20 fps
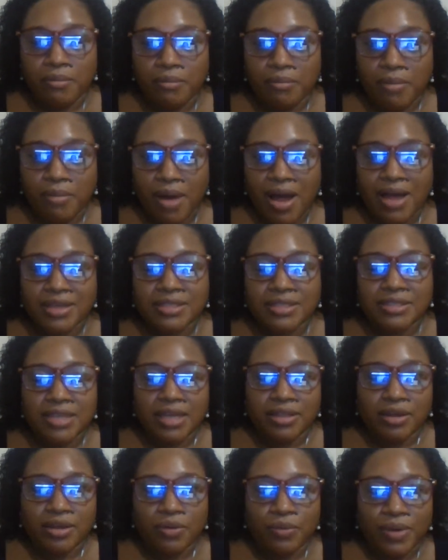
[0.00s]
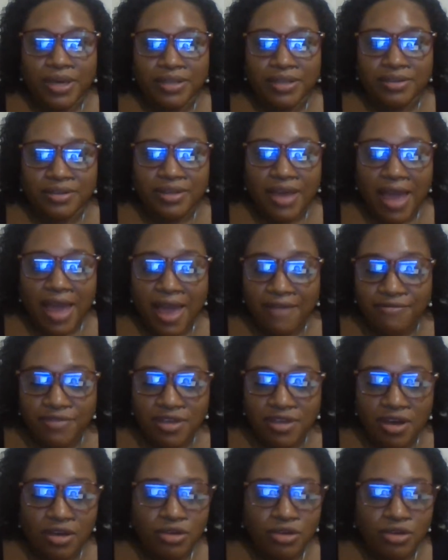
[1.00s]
marks that are weighted heavier.